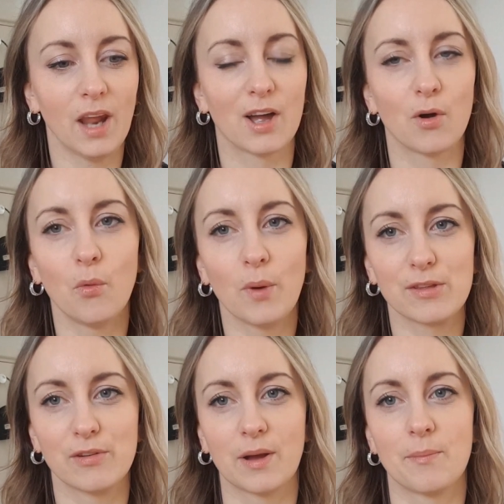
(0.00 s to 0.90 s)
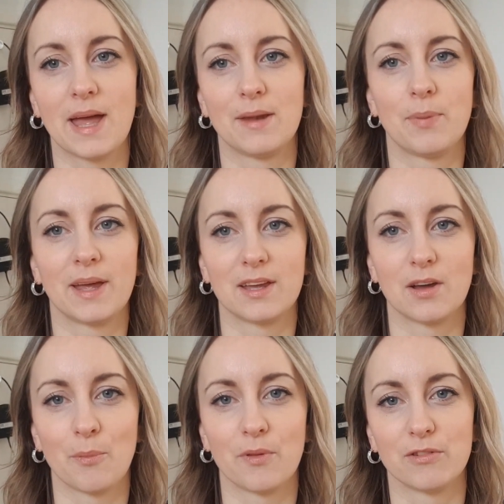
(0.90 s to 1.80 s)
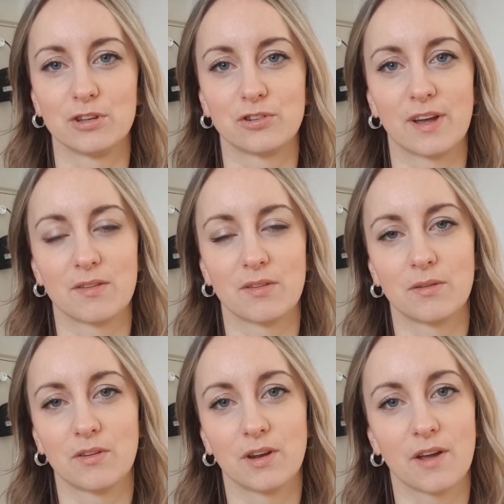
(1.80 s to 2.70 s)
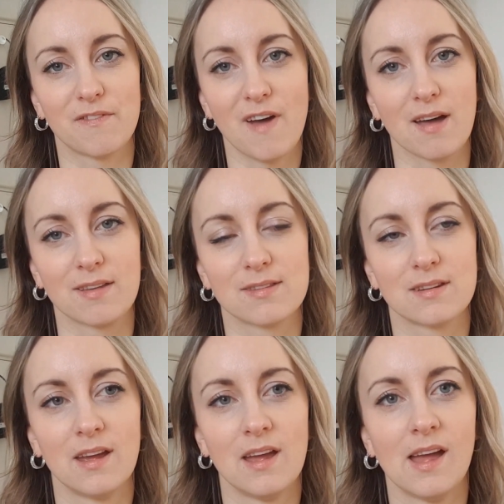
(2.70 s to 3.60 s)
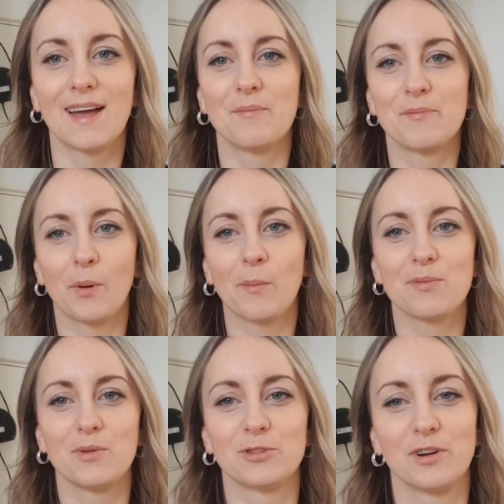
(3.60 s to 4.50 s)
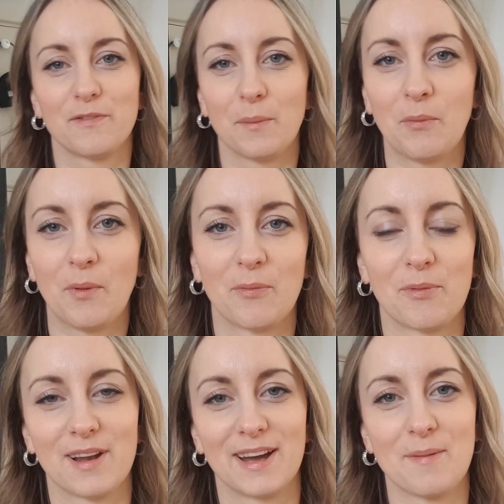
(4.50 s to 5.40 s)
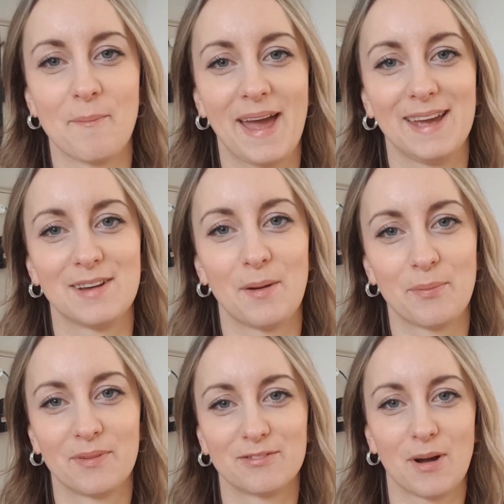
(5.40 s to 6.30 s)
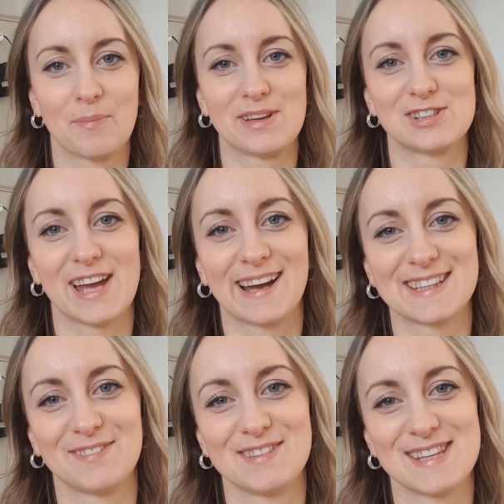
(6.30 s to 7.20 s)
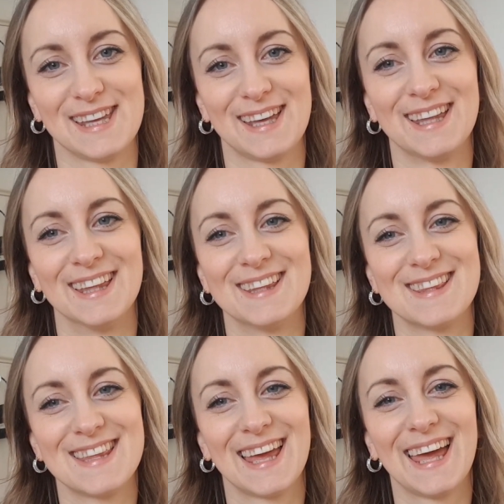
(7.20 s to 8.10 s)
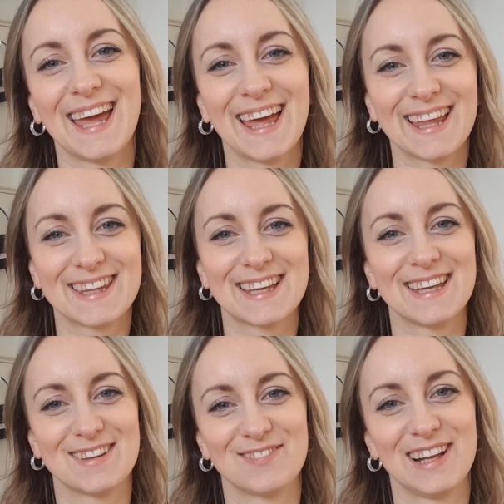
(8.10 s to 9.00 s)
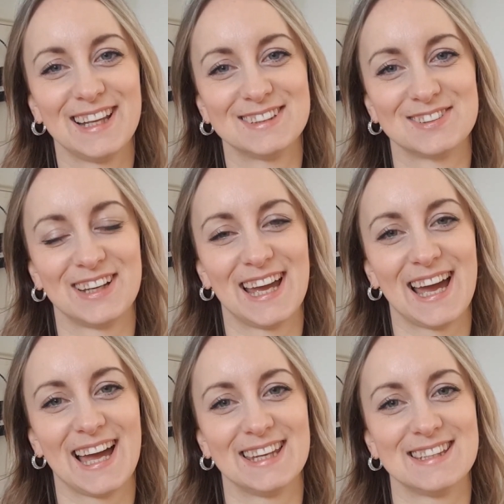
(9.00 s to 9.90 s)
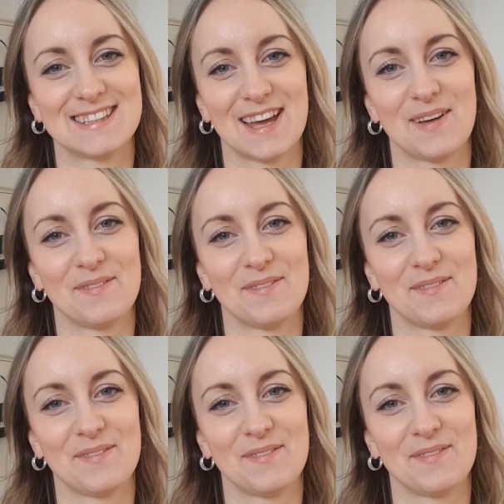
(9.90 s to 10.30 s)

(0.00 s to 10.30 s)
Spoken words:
I always recommend picking up on their interests, you know, first. I'm probably not trying to fob you off with like a made up rubbish activity, because the kids really enjoy it, and